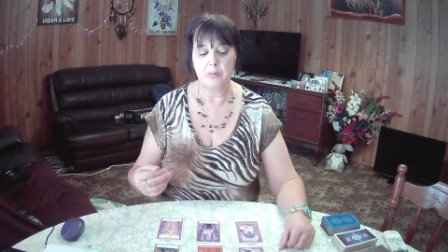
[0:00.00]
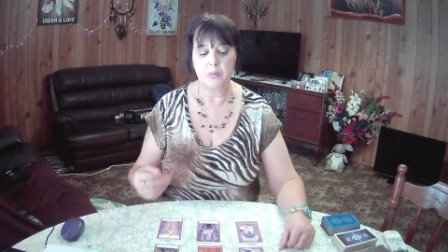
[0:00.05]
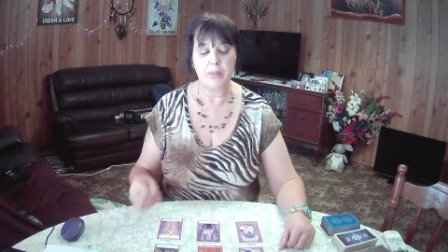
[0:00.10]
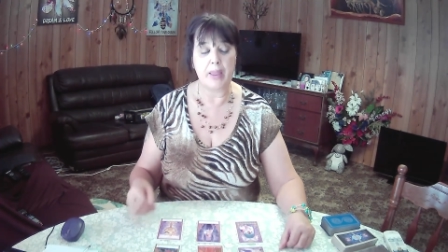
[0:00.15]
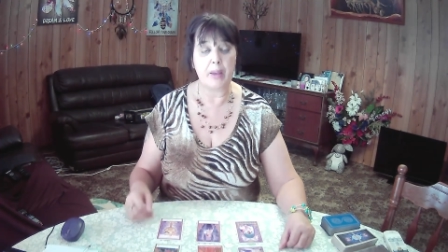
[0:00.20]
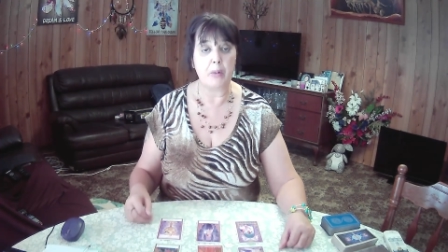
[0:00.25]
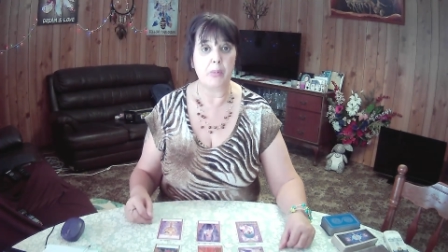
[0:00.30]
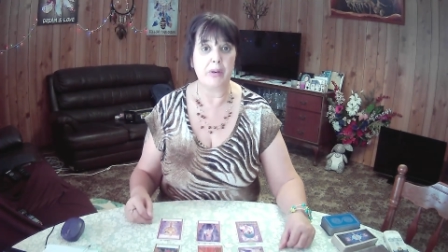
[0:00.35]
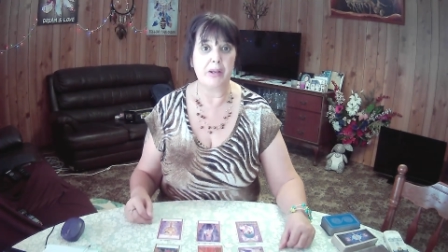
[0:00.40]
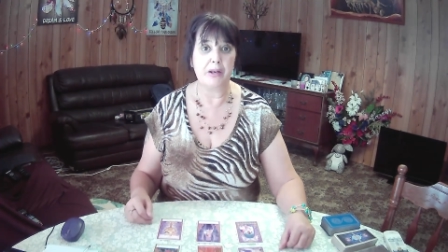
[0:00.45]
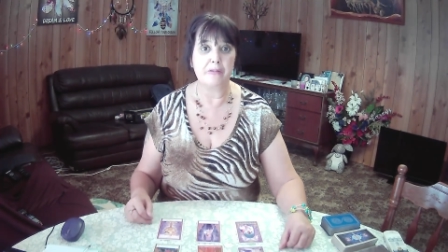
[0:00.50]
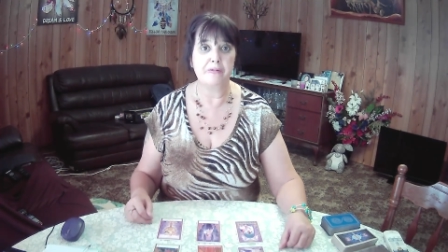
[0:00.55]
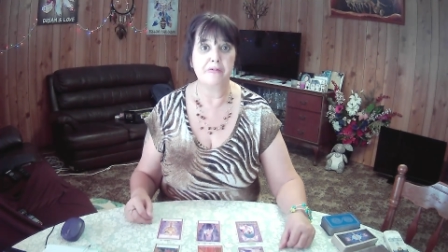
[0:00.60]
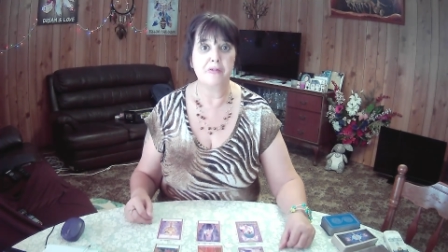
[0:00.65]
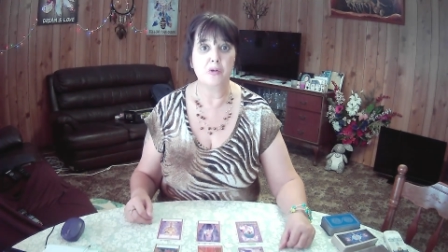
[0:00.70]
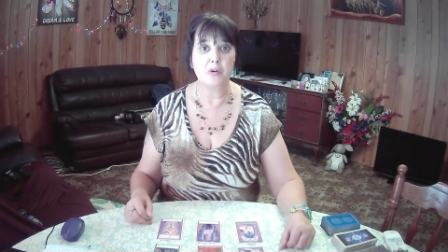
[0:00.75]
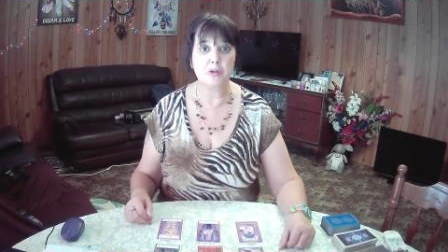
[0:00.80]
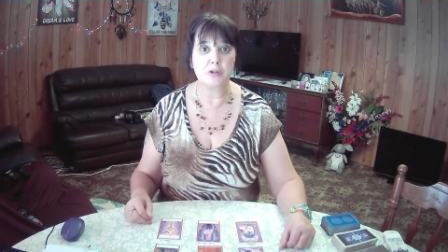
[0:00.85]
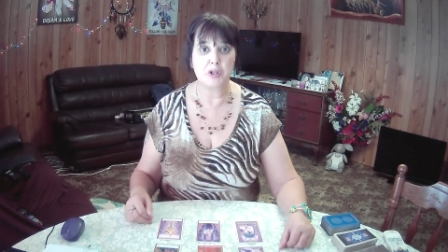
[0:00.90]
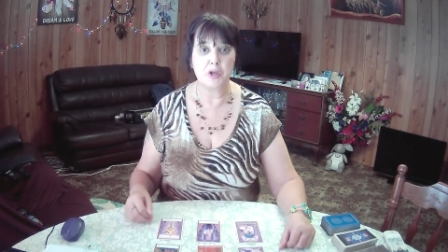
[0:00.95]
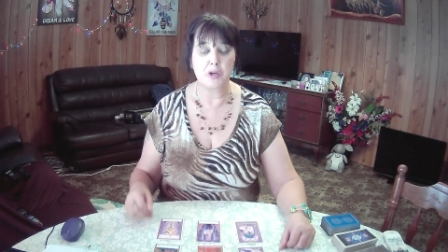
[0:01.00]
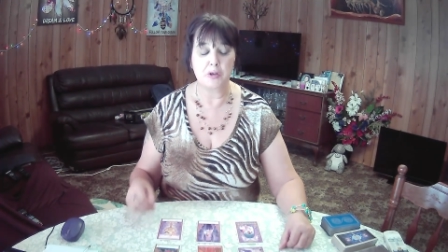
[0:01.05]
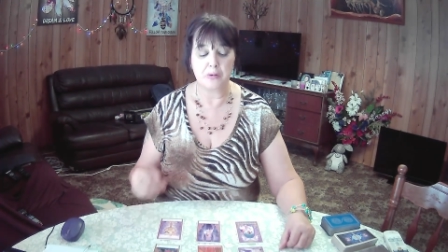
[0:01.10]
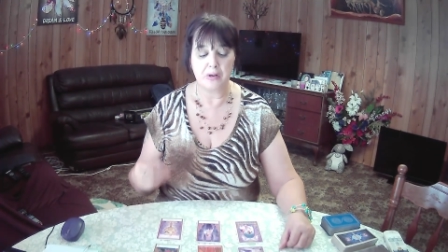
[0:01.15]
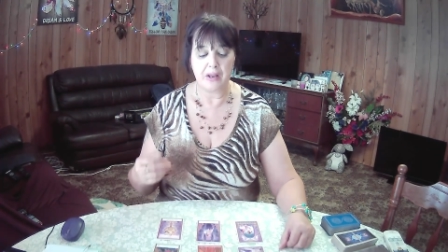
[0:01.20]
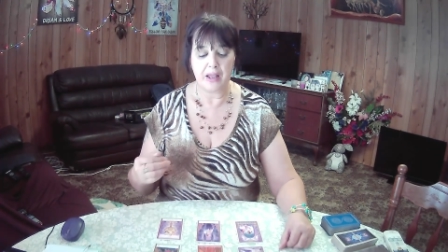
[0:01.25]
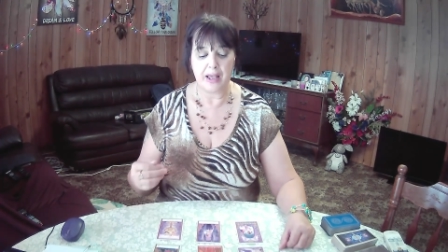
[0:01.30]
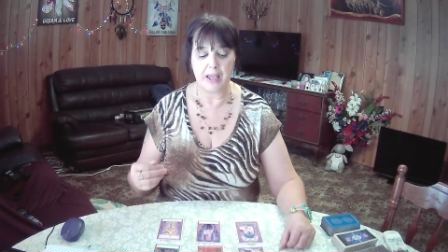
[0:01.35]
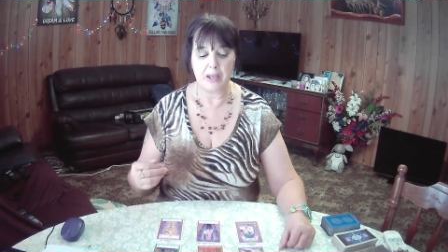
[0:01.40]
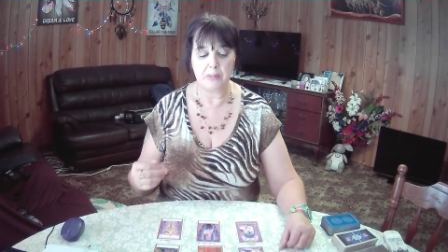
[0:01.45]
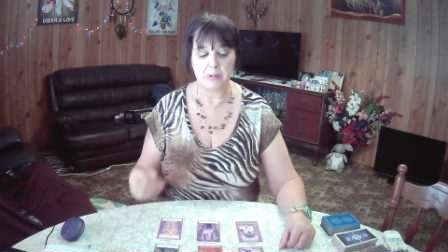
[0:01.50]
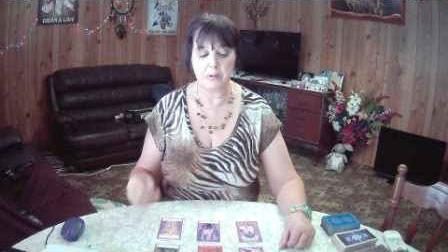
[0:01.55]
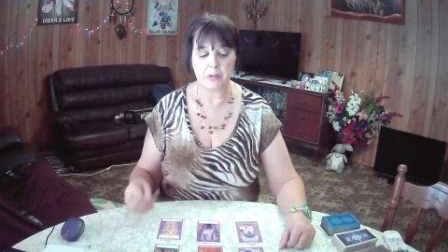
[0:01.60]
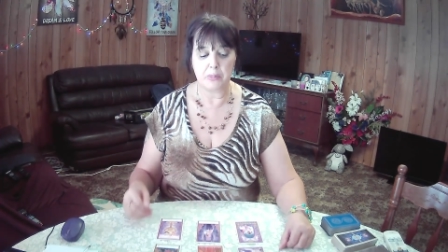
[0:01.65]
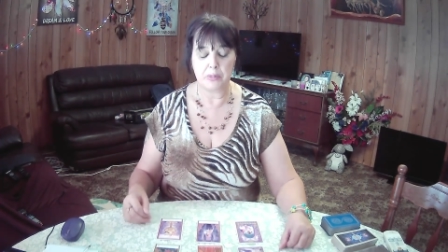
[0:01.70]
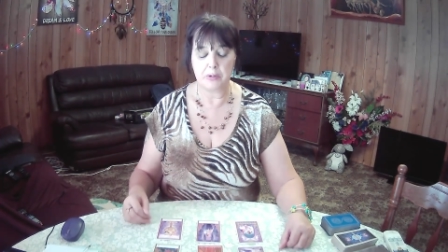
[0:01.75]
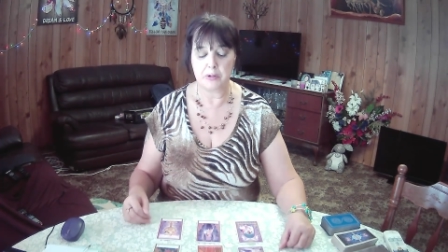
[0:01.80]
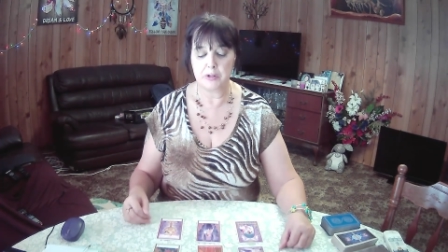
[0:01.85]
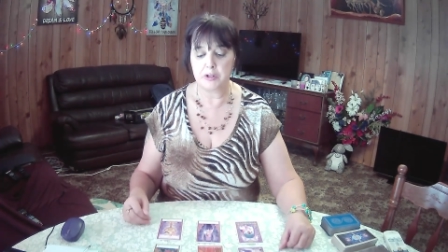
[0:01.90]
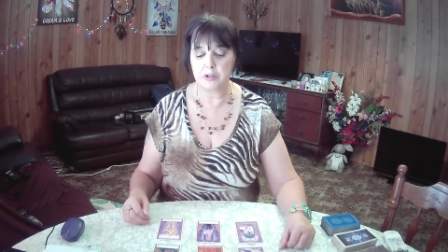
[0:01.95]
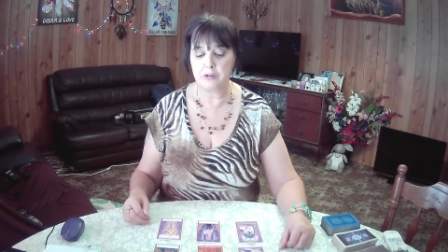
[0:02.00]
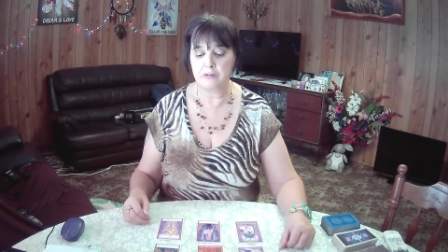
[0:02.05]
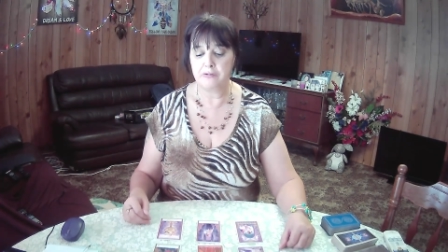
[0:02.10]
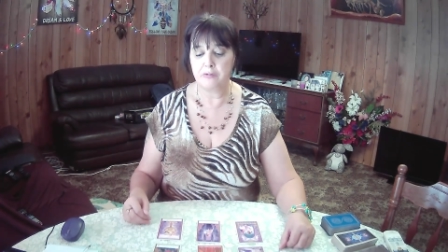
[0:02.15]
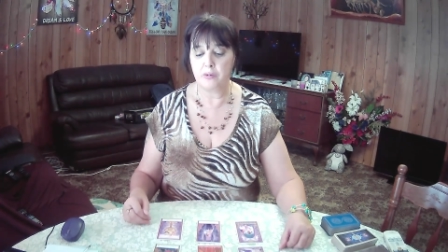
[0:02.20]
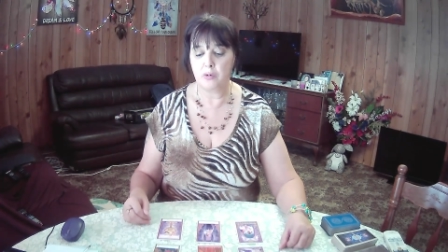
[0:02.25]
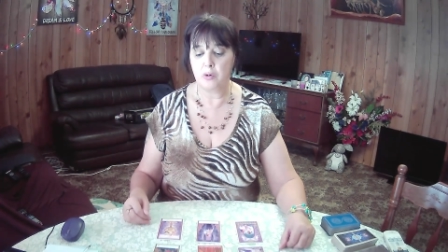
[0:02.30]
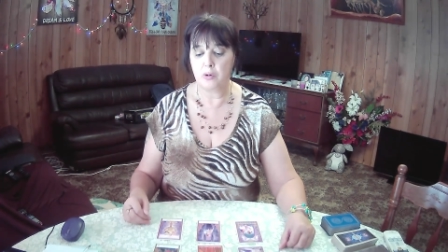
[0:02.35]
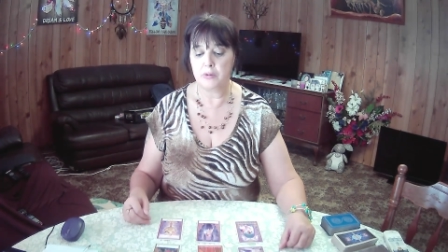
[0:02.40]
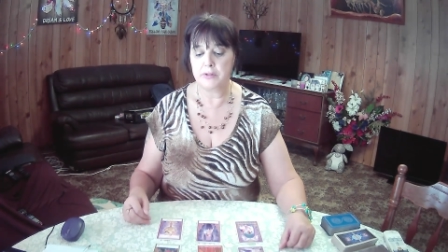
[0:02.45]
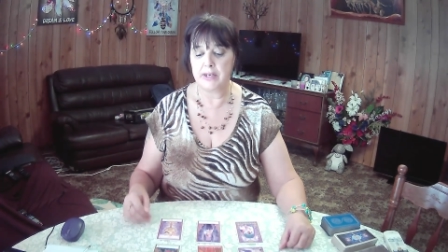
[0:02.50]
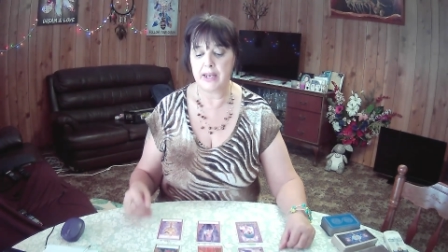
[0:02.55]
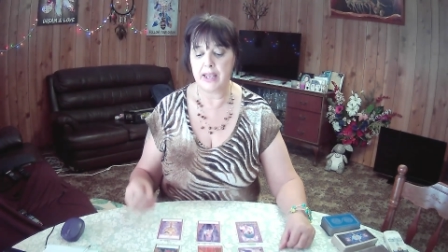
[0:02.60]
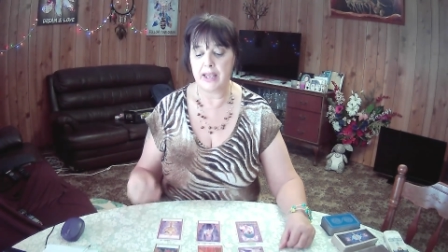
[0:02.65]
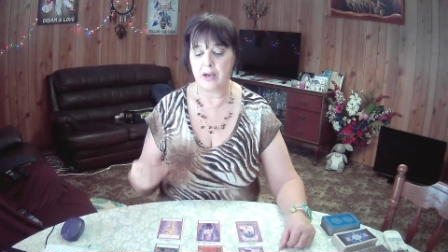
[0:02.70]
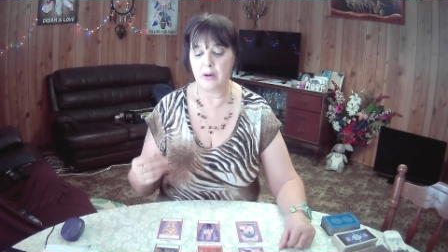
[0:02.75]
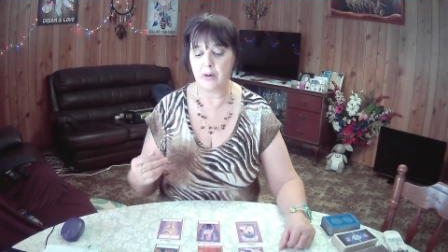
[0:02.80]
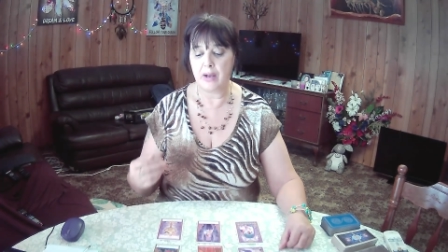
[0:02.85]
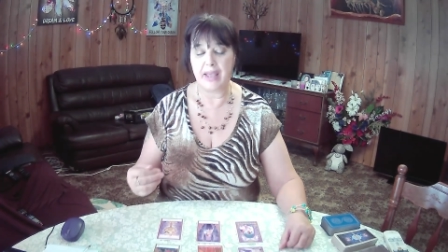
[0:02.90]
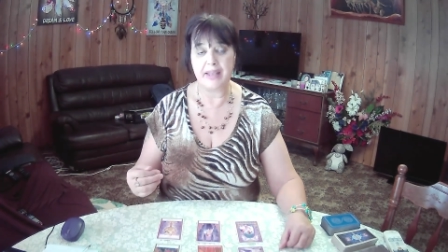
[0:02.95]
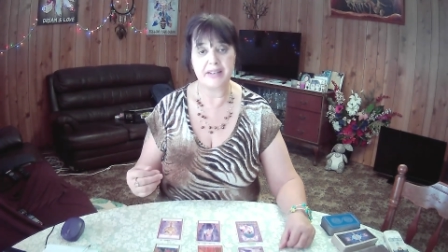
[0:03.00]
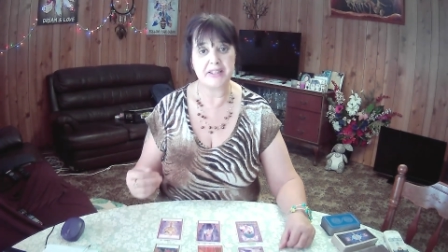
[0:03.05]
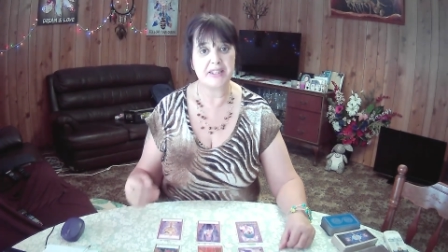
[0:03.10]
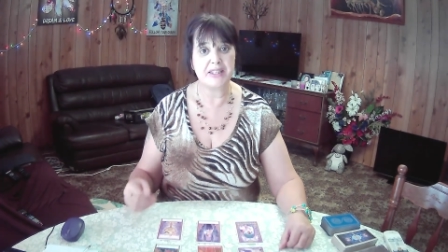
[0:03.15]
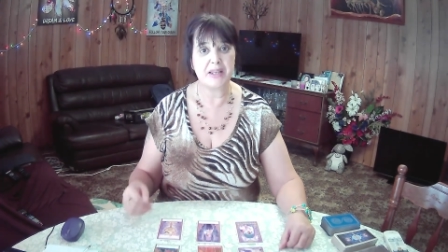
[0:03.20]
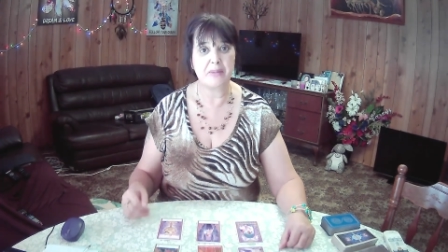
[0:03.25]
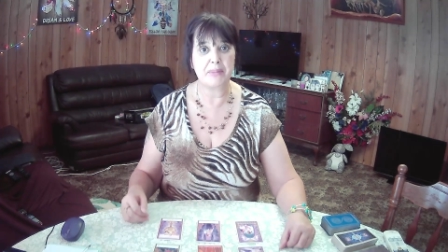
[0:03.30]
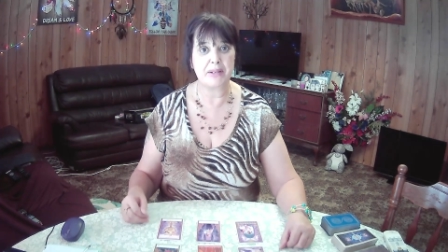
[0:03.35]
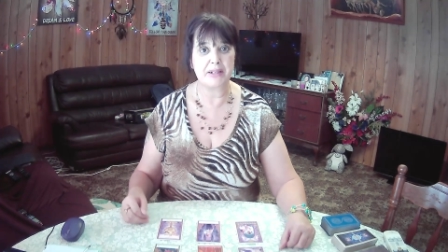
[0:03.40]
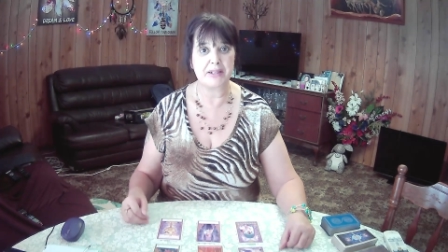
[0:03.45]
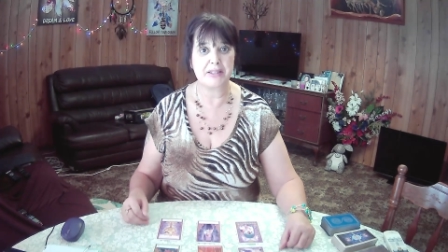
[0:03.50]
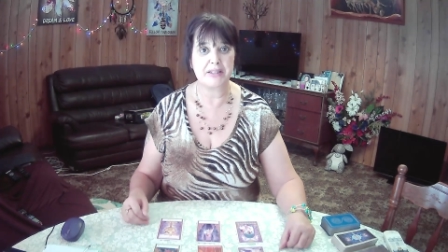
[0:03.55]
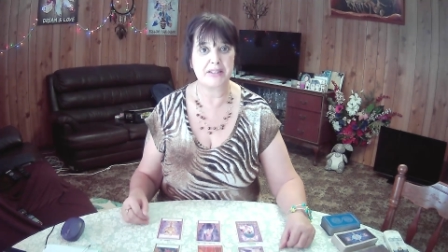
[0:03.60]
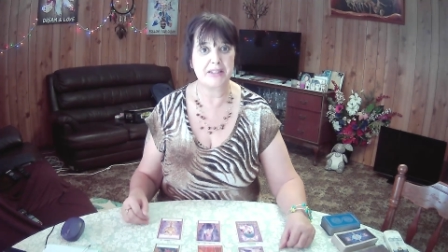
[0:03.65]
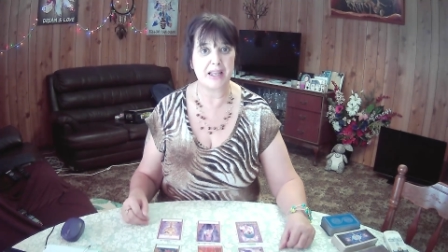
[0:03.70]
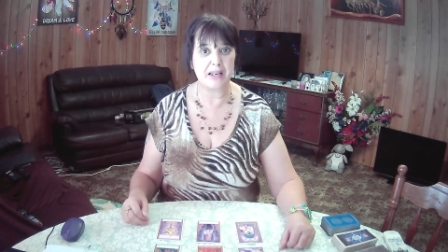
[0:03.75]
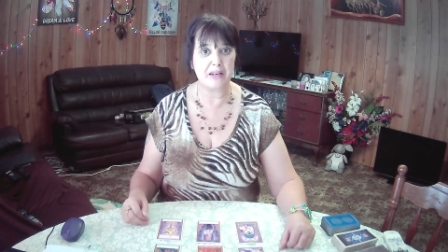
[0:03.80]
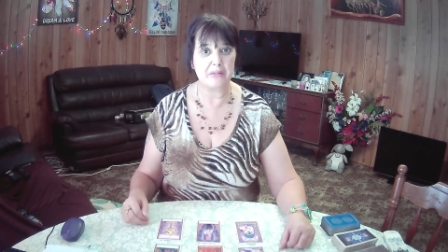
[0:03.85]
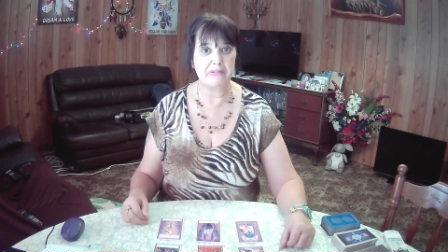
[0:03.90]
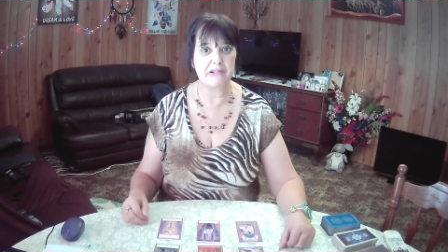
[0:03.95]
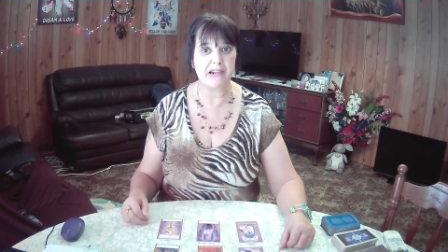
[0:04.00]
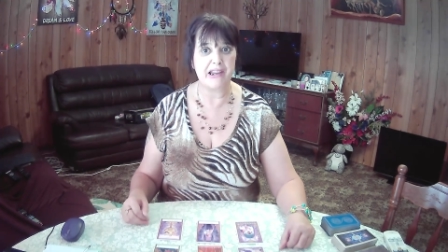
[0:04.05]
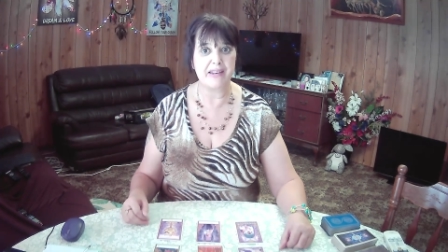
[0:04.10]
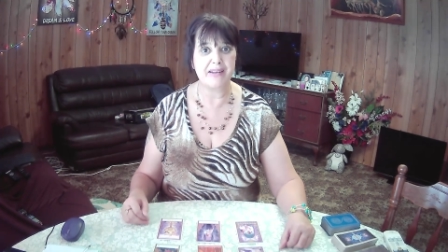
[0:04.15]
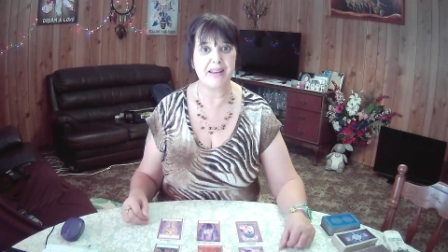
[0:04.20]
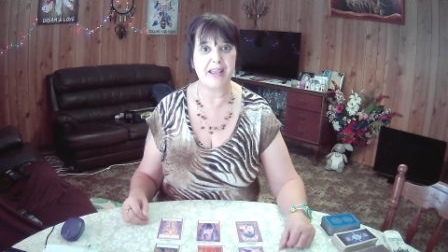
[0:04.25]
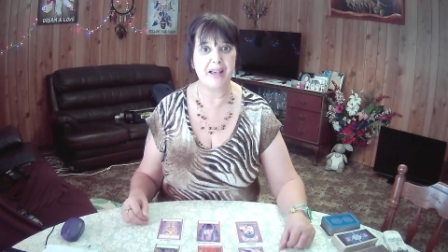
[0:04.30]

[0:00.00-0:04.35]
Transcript: that wheel of fortune, able to push you forward now and something to celebrate